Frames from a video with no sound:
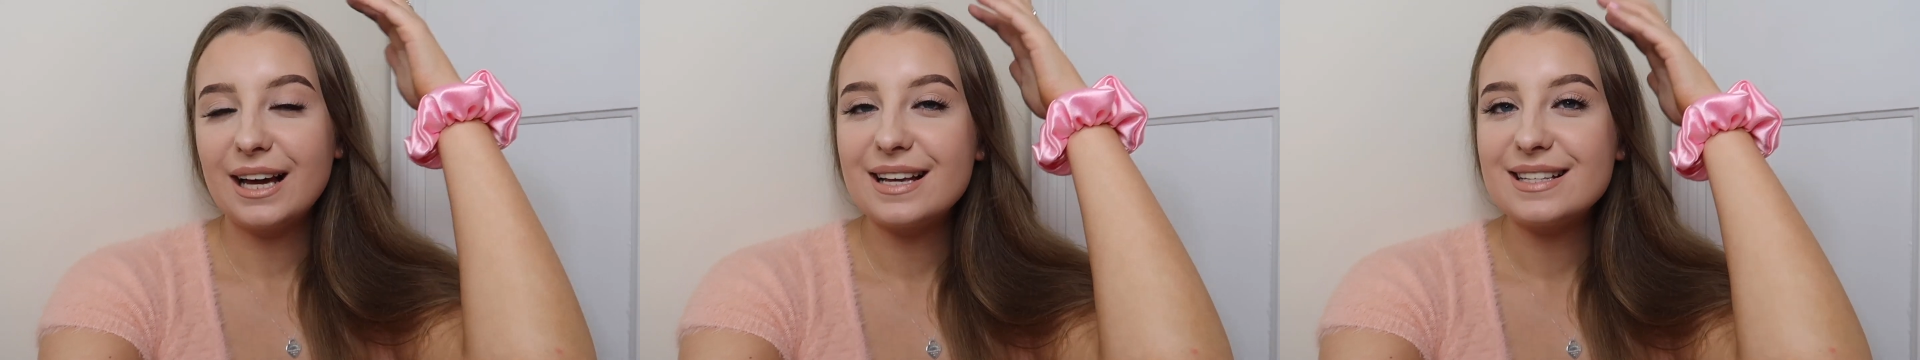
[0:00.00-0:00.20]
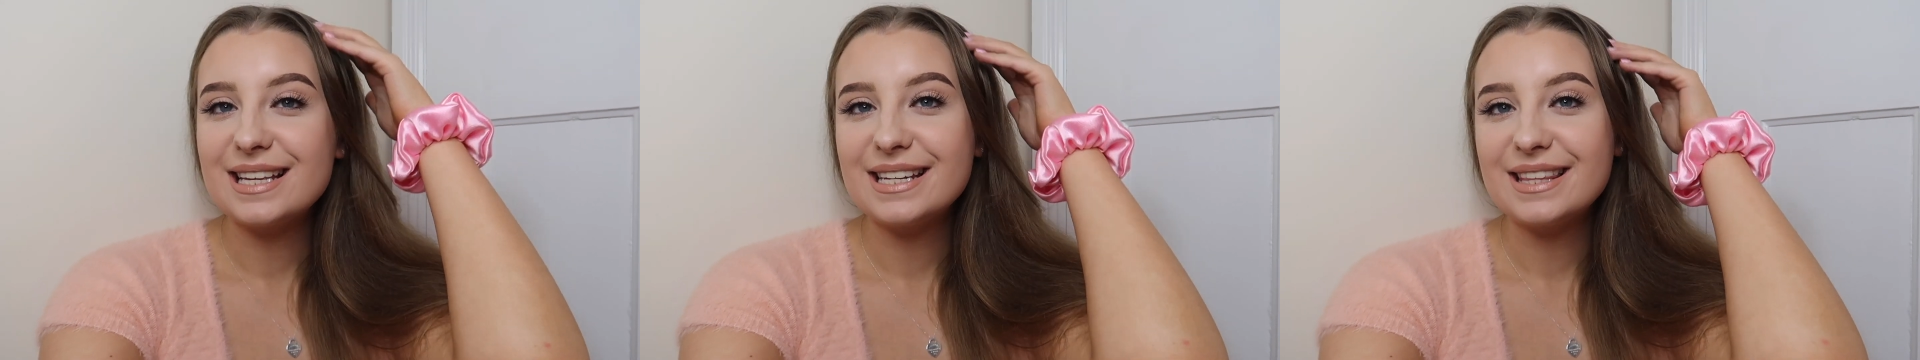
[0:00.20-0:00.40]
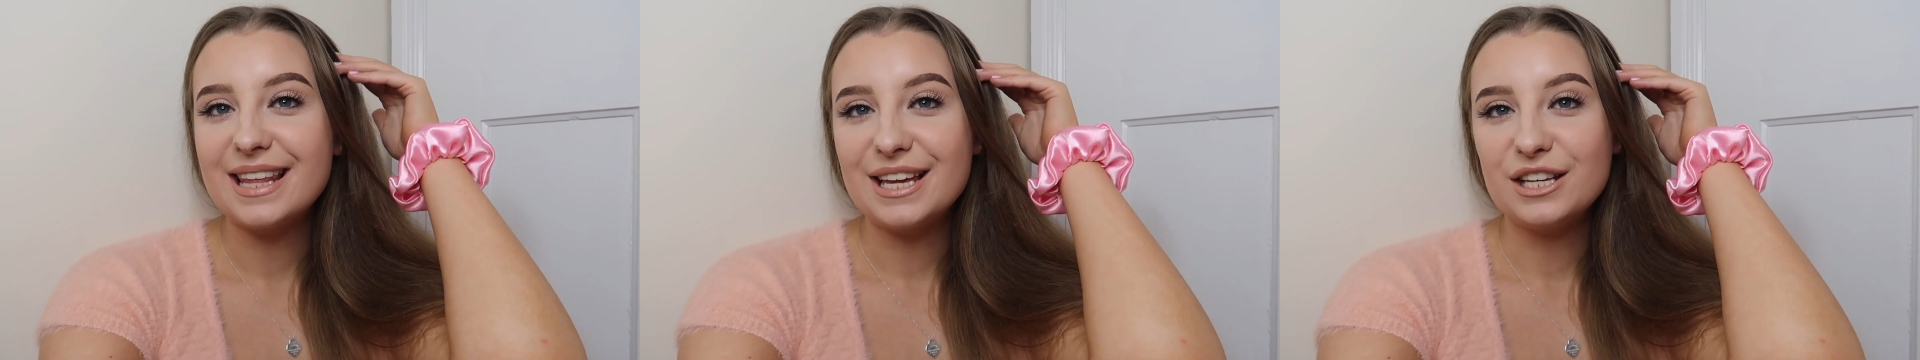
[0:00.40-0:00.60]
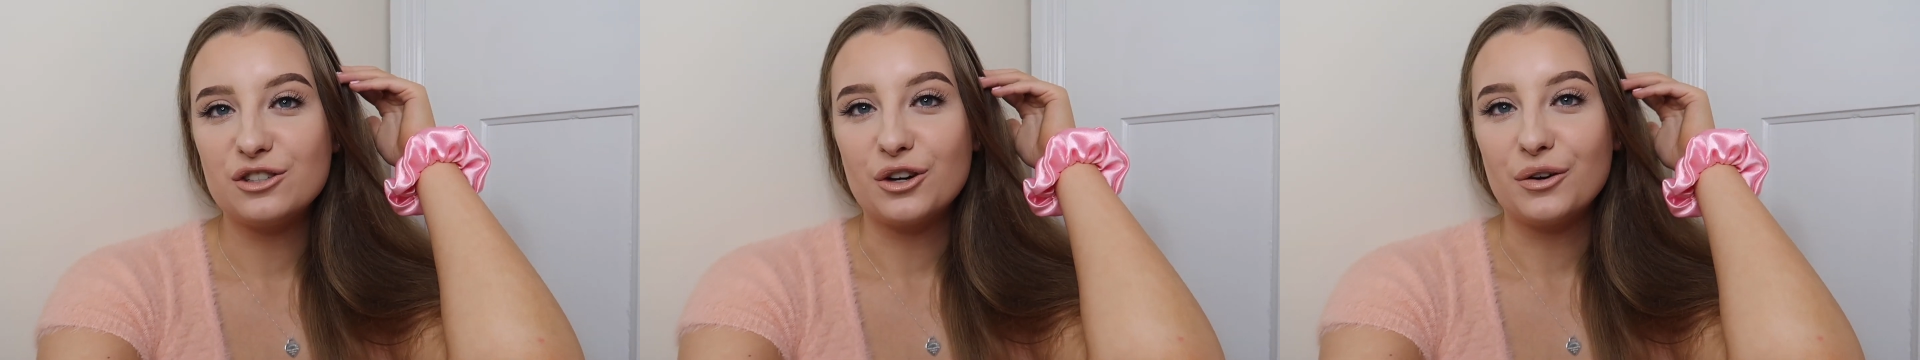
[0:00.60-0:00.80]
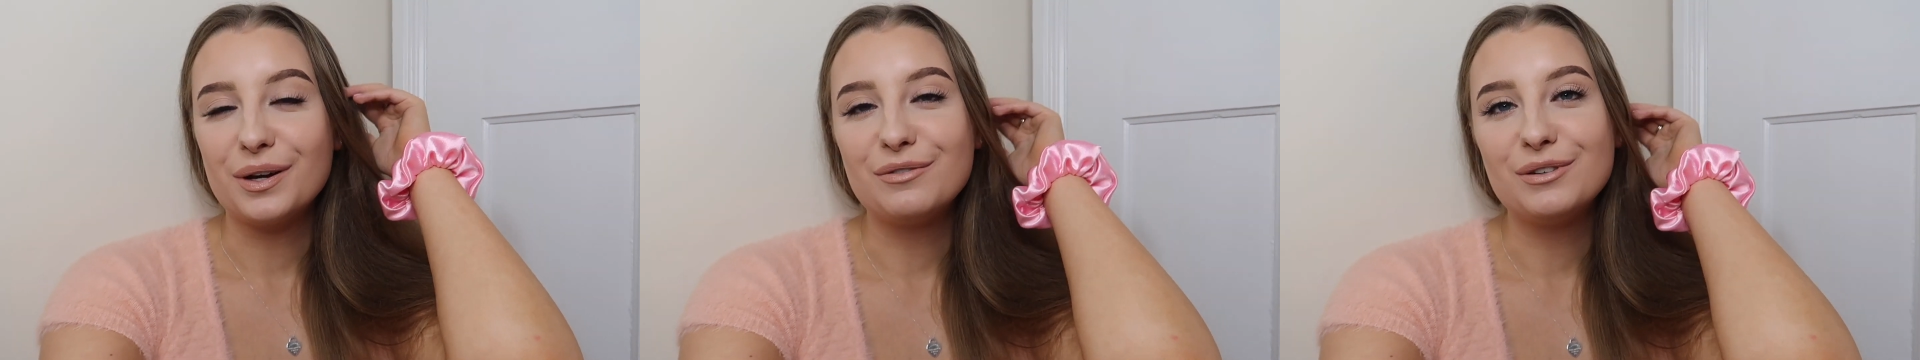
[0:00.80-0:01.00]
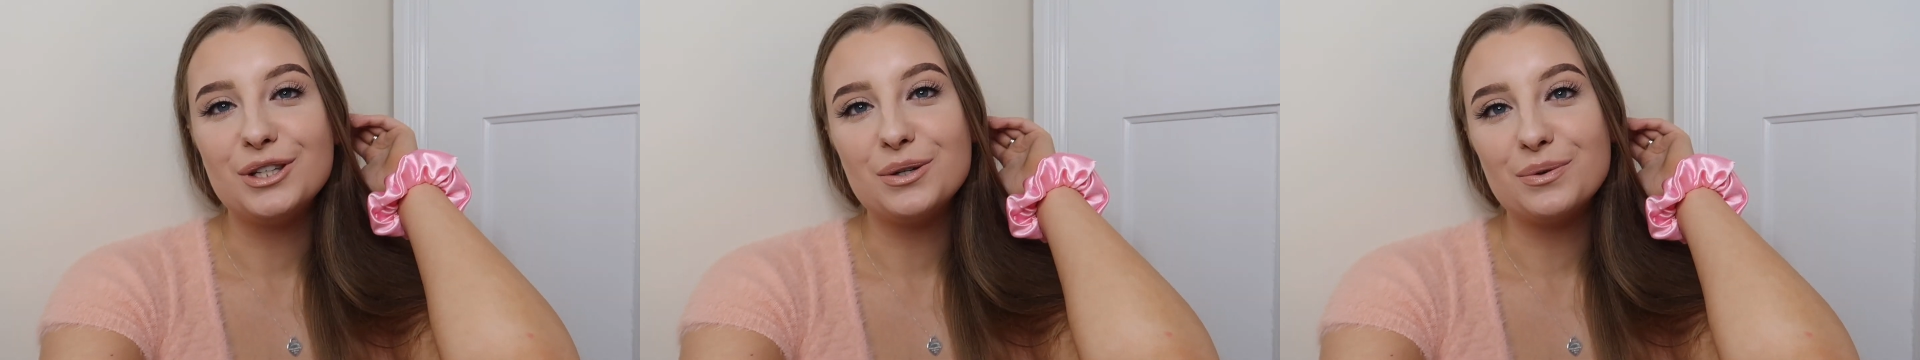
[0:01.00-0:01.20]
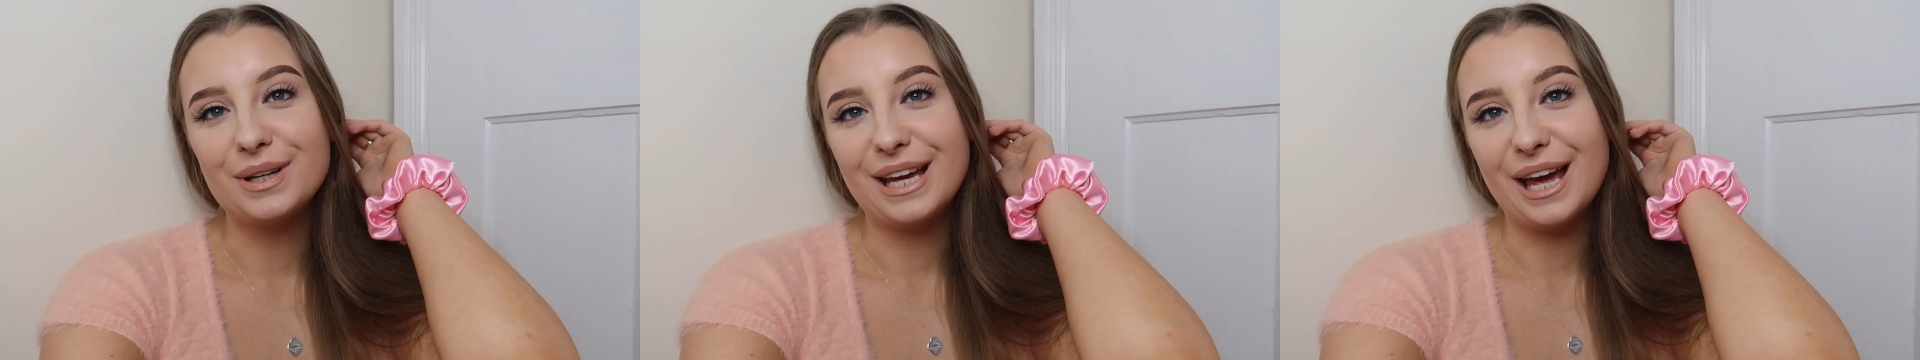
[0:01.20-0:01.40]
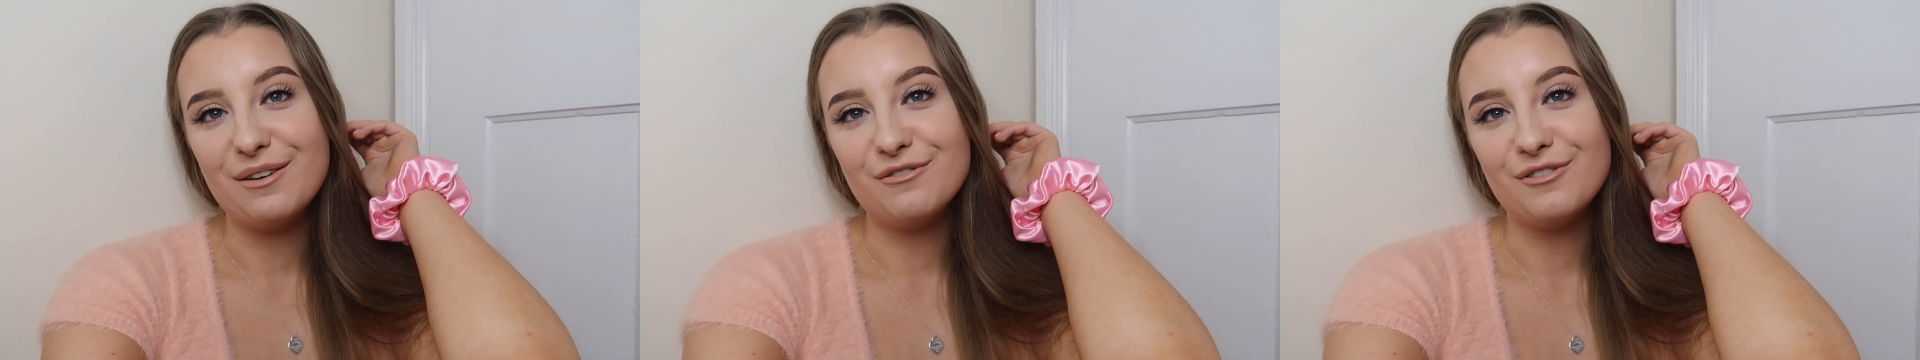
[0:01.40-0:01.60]
Like I said in the intro, if you do want
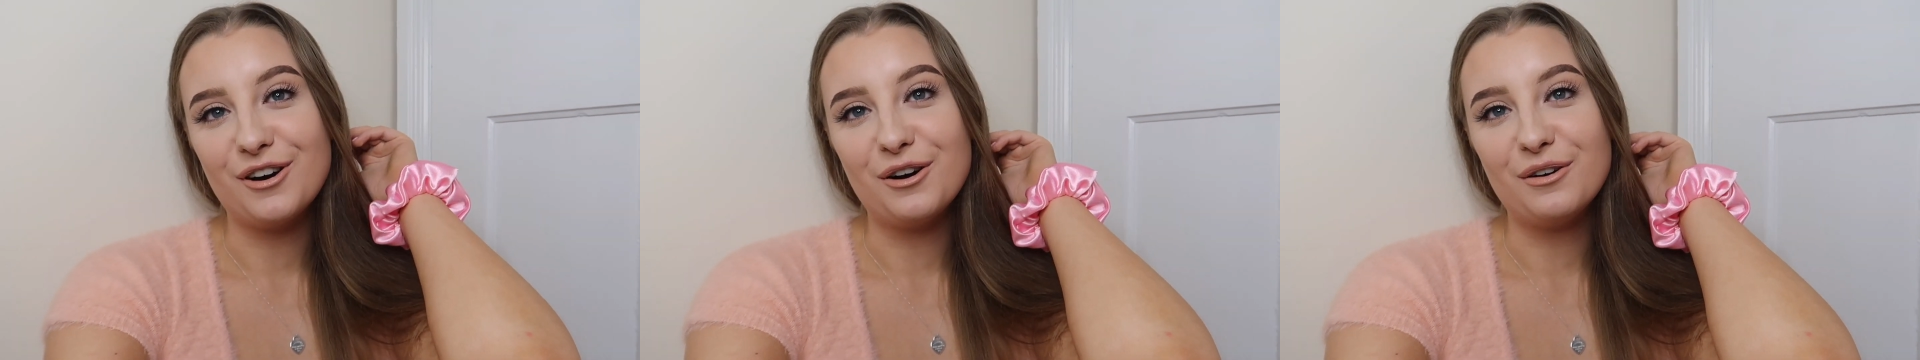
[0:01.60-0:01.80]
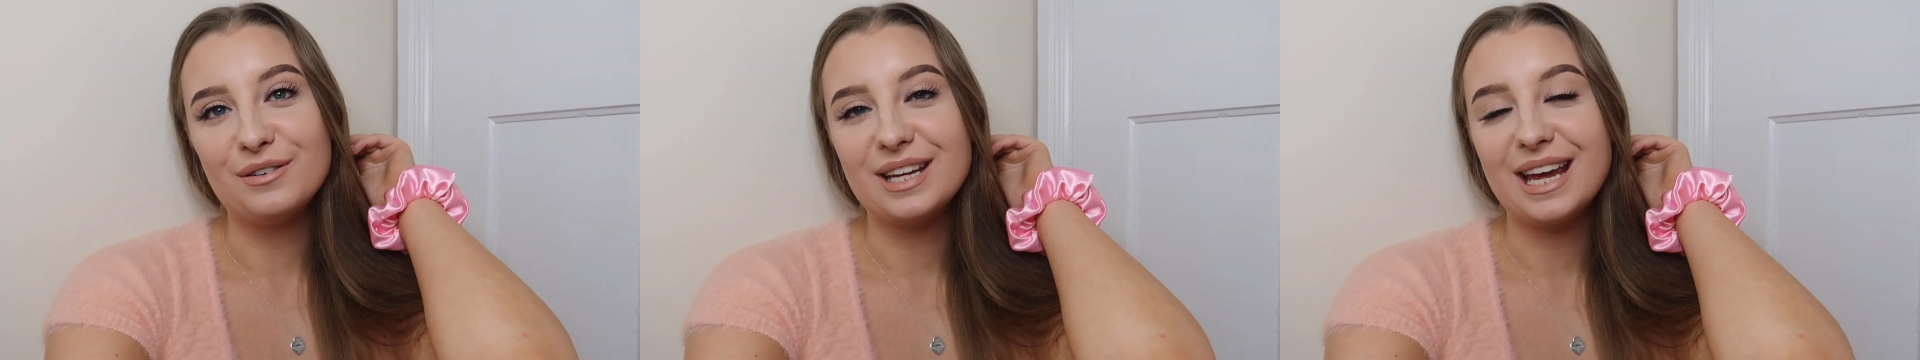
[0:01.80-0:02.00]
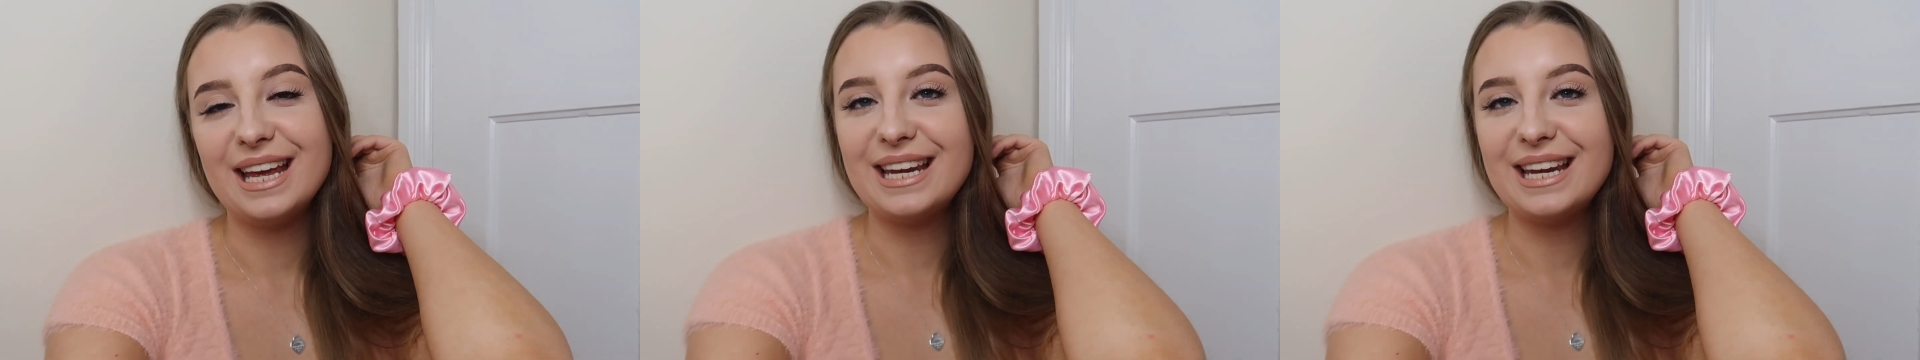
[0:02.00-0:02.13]
to get involved